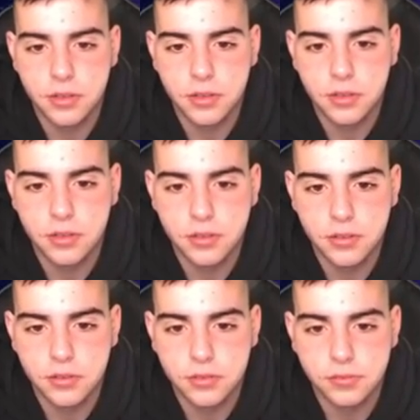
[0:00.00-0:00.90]

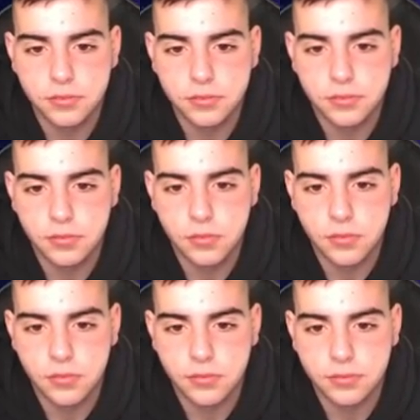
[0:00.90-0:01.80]

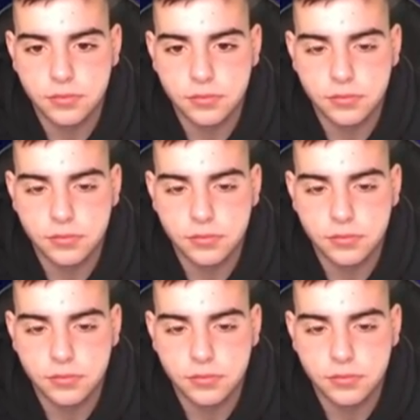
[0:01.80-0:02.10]
Nothing is said.